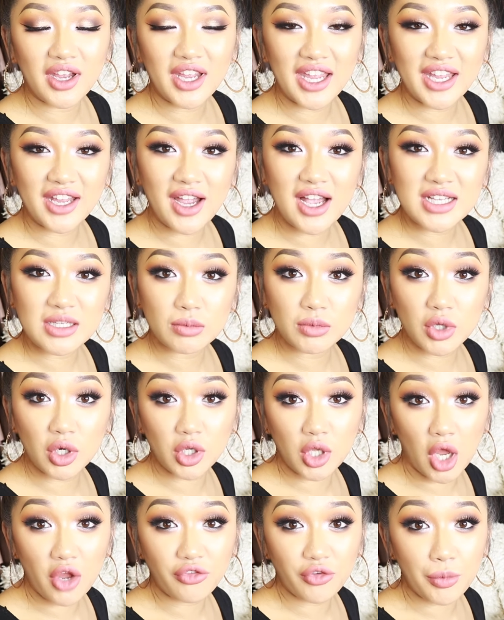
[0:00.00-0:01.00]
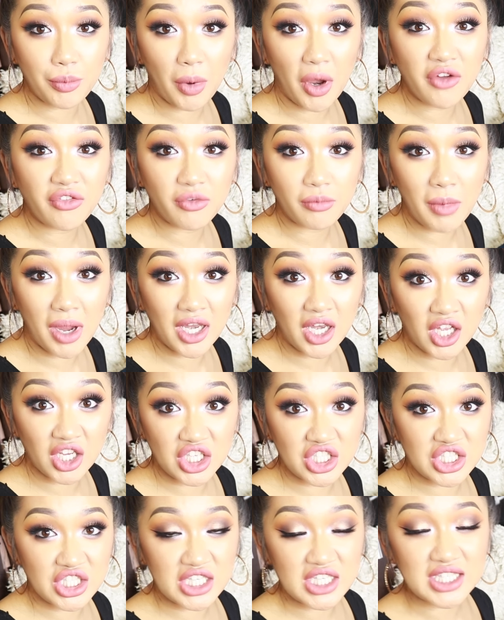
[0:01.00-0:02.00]
Okay guys, I'm going to go through both of my
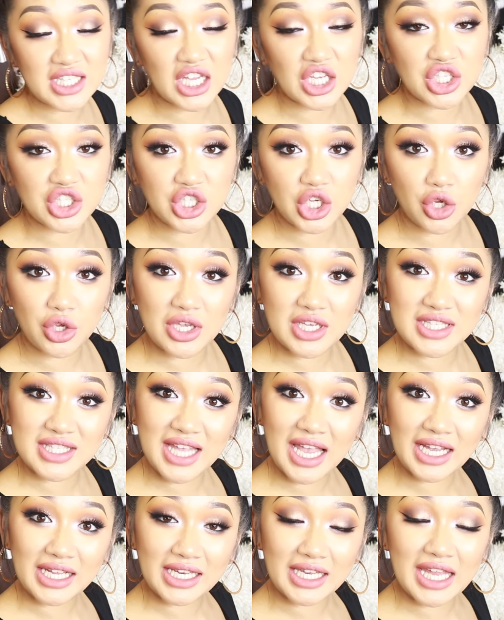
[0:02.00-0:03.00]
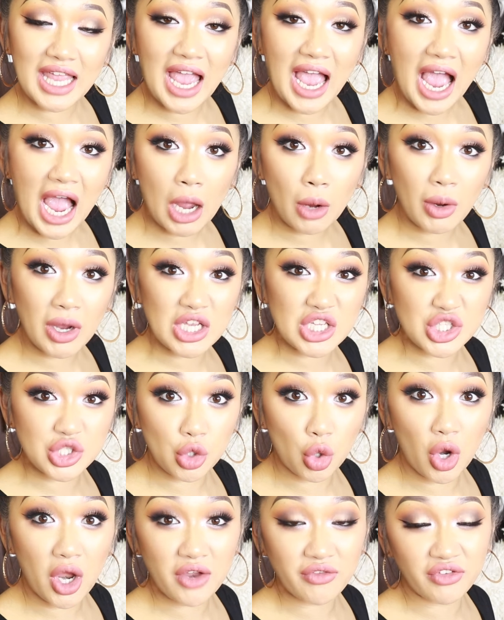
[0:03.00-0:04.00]
luggages and show you exactly how I
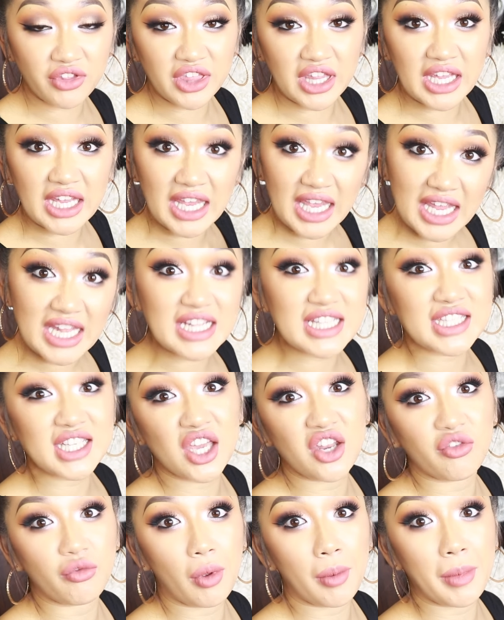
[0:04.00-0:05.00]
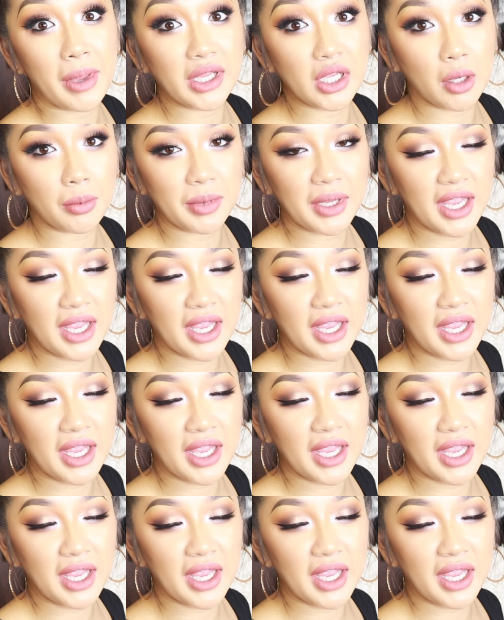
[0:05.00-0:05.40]
store everything inside of my makeup